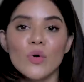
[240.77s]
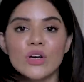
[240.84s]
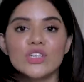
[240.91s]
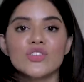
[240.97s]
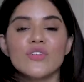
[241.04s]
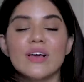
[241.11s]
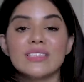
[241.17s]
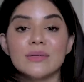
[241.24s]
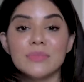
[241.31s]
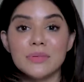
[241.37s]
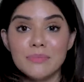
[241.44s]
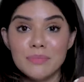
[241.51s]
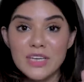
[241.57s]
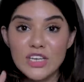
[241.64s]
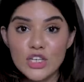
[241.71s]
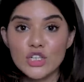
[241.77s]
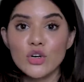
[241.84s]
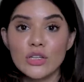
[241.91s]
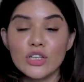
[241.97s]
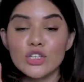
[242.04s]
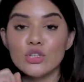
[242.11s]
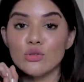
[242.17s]
moisturizer, but be
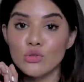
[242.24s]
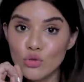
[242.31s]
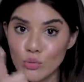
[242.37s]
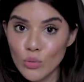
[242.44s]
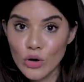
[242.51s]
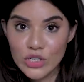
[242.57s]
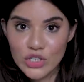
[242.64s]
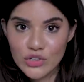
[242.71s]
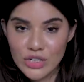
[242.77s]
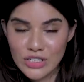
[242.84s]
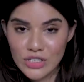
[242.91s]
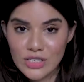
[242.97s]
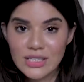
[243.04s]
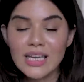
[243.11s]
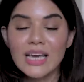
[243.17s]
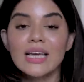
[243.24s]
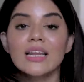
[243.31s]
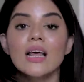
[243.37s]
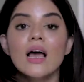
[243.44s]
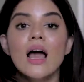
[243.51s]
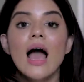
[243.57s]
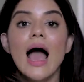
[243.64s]
sure that you do moisturize your
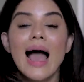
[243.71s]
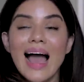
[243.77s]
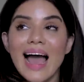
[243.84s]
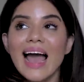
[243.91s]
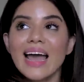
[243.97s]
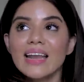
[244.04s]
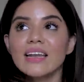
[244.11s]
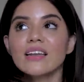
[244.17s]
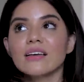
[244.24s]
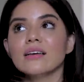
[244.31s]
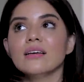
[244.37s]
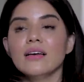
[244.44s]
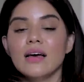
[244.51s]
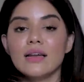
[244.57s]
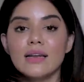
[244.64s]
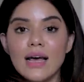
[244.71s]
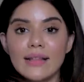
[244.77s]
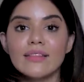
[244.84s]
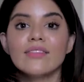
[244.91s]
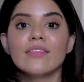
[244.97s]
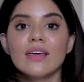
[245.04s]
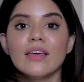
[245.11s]
skin. And
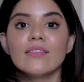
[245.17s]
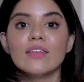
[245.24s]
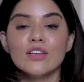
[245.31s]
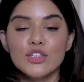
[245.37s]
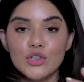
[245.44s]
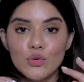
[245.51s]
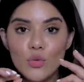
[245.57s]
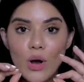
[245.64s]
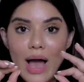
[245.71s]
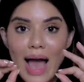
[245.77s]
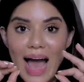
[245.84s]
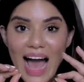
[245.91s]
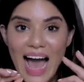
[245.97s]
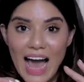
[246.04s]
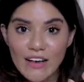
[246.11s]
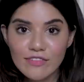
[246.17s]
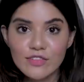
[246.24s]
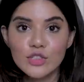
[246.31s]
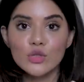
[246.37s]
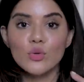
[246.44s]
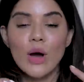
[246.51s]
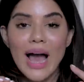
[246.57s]
another thing that you have
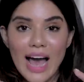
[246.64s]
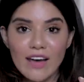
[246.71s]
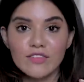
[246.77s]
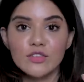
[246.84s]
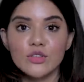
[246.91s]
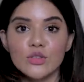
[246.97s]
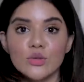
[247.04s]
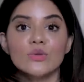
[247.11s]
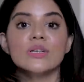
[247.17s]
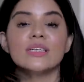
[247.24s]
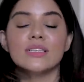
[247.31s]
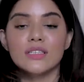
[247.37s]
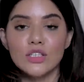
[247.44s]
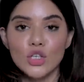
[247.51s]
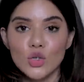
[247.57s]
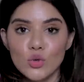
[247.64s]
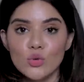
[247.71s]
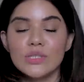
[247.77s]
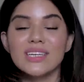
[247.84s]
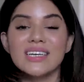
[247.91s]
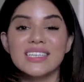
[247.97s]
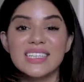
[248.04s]
to do is
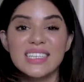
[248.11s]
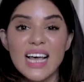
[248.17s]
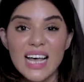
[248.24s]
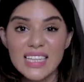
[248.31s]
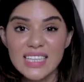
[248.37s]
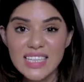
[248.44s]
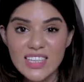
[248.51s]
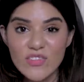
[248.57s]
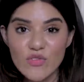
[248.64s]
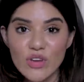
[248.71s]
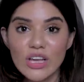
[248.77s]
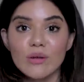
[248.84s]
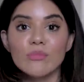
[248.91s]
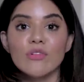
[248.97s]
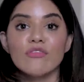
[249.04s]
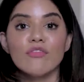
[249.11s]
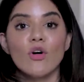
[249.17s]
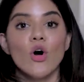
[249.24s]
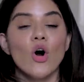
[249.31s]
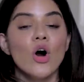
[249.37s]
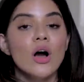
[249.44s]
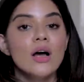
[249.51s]
use a sunscreen
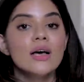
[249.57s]
before